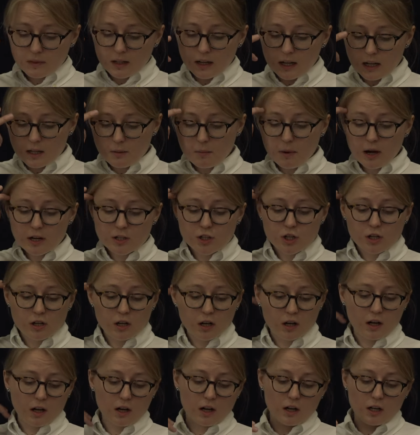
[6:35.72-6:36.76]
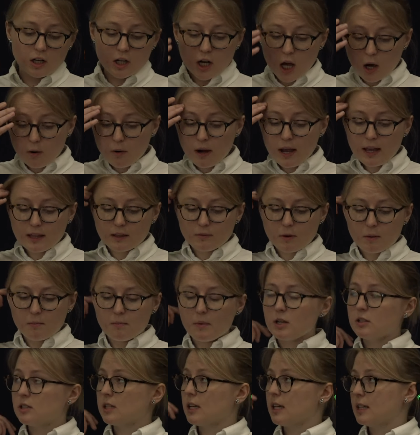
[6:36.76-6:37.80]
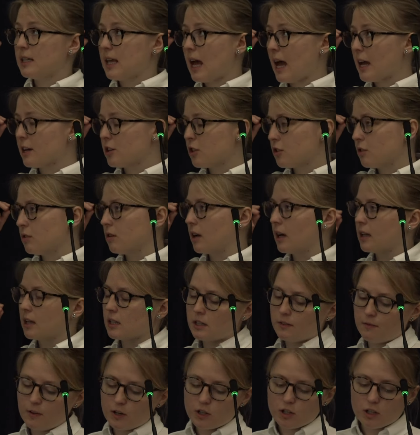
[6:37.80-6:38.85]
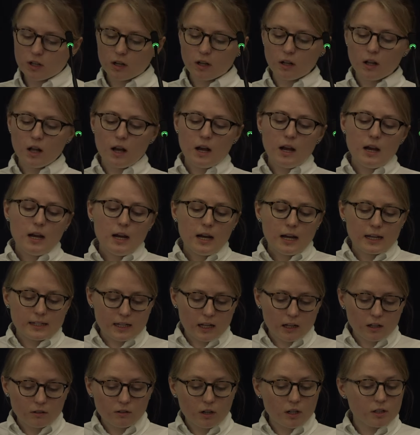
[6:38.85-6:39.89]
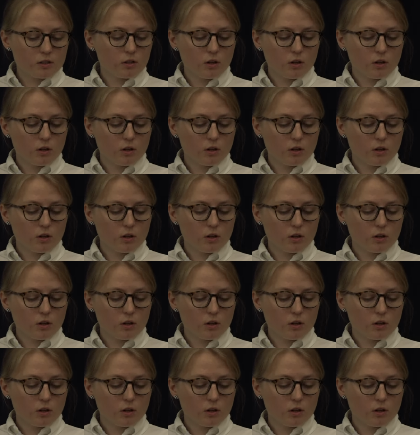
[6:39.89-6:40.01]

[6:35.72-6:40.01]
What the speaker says: kind of much lower and were mostly attached to kind of divisional artillery.